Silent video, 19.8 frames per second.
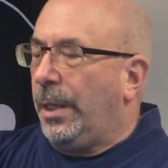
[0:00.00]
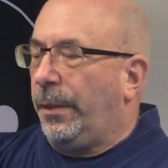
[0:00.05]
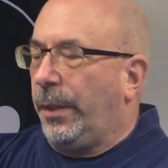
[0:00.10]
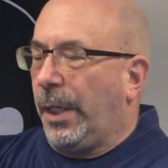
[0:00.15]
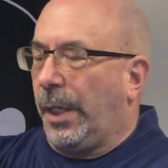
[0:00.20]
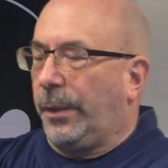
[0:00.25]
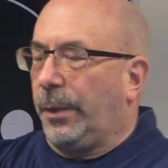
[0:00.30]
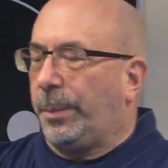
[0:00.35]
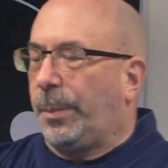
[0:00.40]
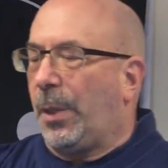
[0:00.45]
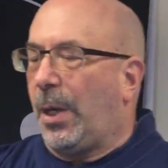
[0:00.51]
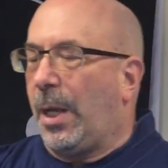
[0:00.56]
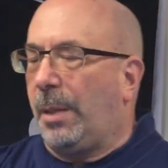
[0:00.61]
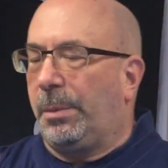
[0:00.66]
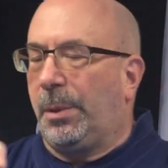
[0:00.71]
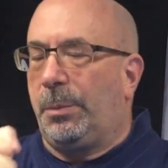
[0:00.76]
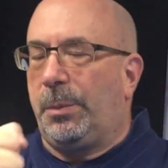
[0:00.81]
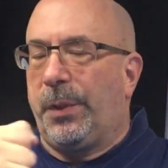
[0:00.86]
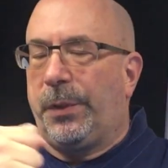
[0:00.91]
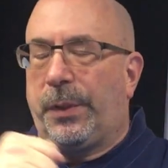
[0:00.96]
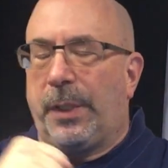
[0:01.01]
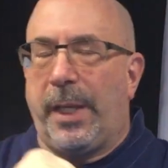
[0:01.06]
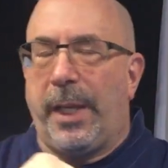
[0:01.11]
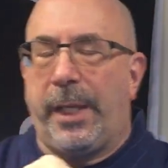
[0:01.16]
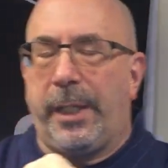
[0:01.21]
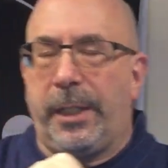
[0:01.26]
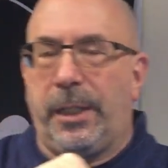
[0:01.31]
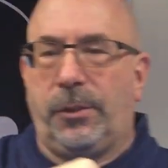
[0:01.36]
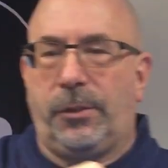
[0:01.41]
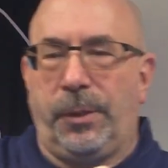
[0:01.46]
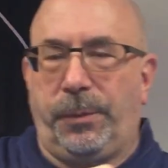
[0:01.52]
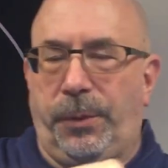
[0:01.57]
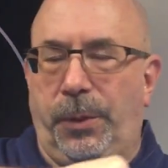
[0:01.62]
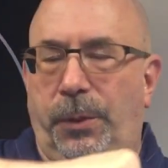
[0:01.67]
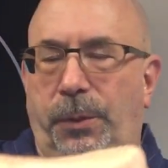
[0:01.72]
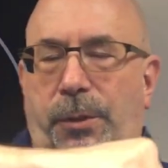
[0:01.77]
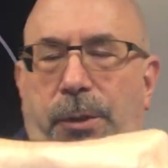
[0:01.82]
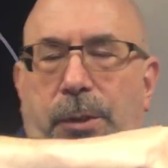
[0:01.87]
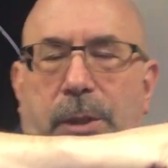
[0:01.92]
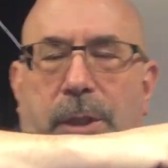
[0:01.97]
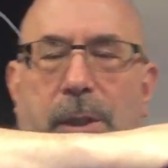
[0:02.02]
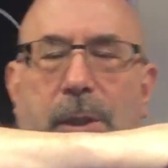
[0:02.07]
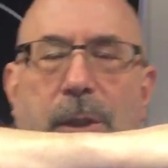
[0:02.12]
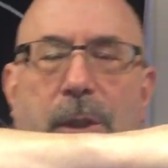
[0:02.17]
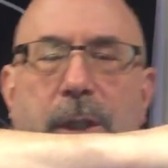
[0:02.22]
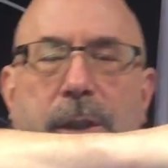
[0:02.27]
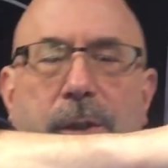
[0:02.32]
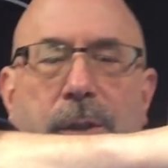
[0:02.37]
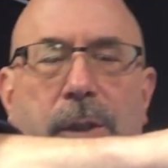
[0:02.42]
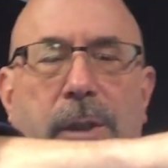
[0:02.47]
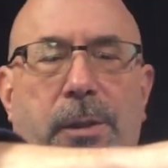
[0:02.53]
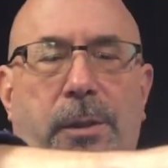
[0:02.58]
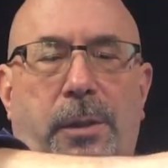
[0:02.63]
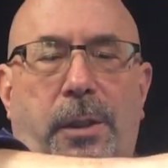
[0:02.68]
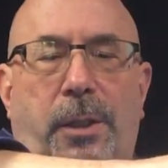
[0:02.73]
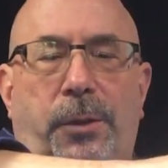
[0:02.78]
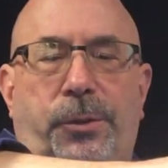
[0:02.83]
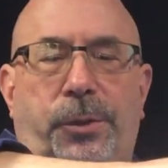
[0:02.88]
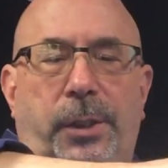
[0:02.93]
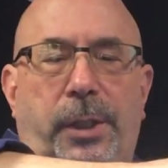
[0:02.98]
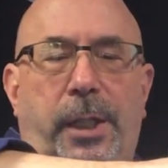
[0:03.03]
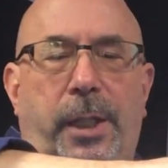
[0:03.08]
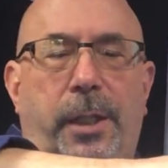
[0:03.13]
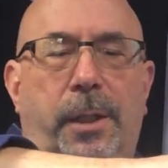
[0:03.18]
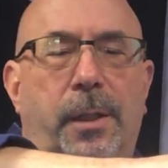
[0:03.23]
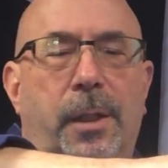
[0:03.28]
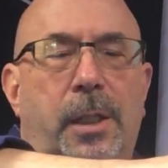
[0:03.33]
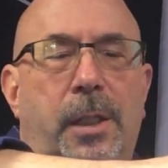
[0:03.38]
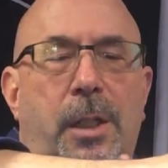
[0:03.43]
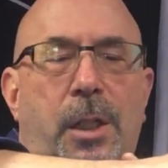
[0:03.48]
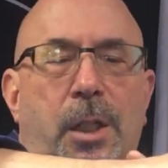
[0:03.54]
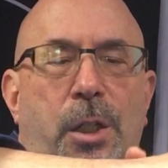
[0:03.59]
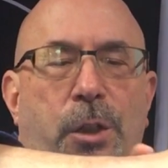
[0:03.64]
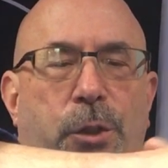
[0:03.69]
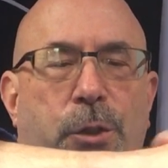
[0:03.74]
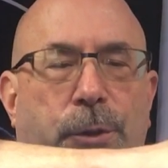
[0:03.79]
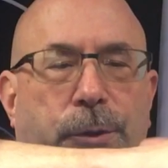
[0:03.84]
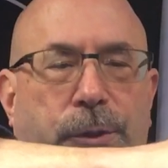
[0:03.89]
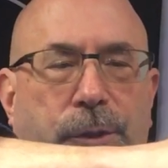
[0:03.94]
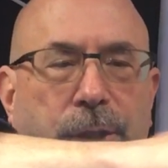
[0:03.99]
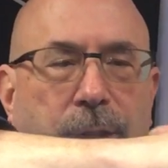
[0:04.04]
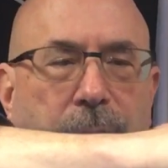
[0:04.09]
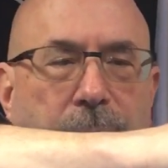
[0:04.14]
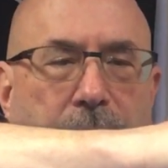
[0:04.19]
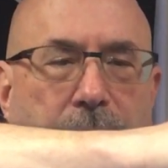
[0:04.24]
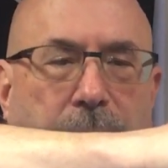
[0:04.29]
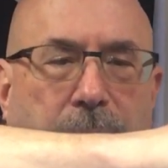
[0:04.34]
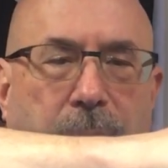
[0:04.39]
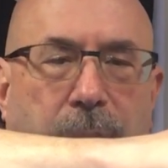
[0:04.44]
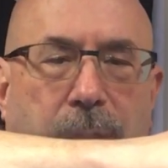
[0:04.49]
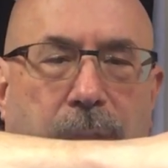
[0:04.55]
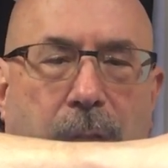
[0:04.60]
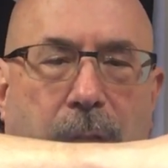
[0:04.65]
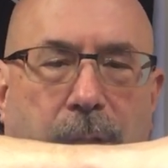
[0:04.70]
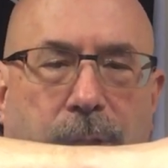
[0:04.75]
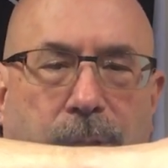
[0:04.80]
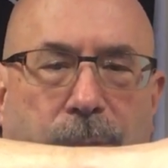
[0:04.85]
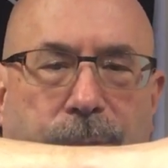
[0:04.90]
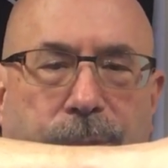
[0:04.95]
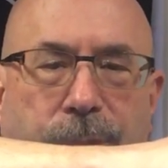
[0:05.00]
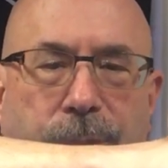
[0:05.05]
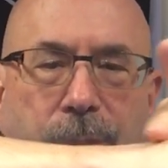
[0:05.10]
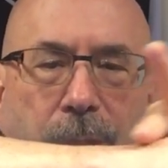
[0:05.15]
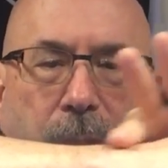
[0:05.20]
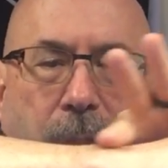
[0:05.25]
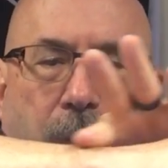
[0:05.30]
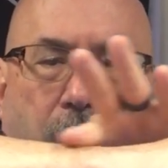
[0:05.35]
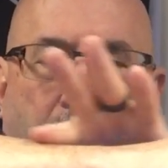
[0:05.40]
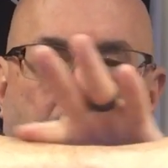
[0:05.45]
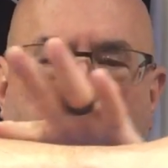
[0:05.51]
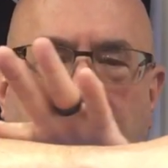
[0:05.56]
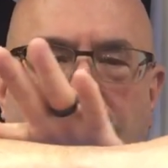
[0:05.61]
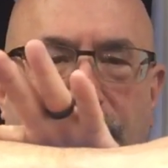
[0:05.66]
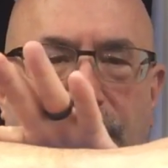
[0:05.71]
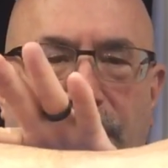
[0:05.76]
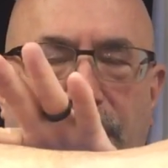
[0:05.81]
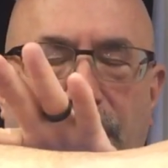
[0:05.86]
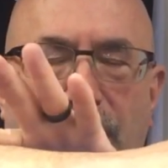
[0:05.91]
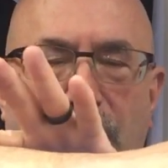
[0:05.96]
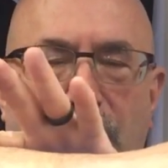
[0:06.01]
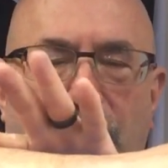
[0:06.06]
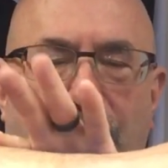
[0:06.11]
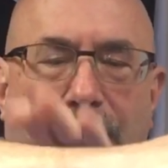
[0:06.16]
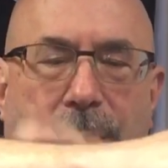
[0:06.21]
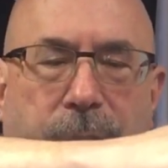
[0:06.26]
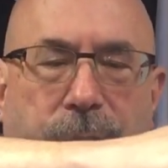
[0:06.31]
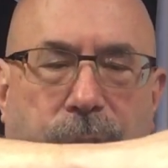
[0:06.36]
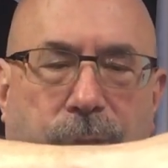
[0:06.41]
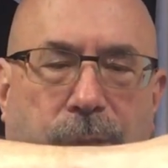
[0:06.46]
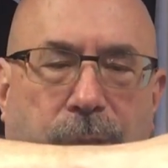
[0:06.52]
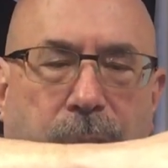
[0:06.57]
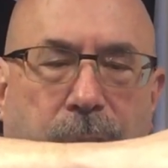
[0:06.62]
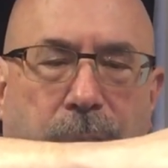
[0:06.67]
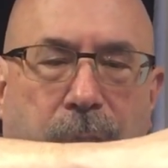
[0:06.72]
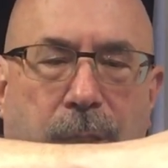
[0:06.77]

The other problem with that is, if you can look closely here, you'll see that the knuckles are higher than the wrist.